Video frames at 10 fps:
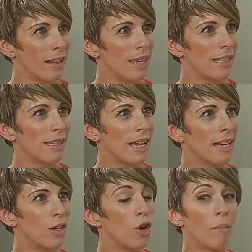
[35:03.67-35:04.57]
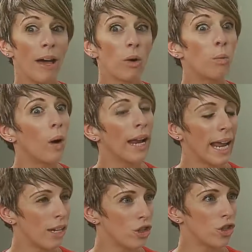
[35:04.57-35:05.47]
they said no matter what
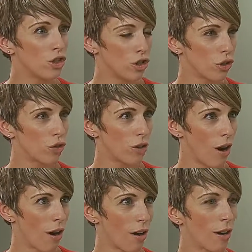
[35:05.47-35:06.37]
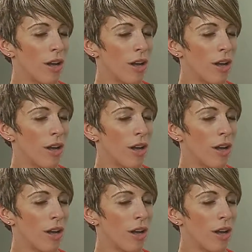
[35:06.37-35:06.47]
ages your children are,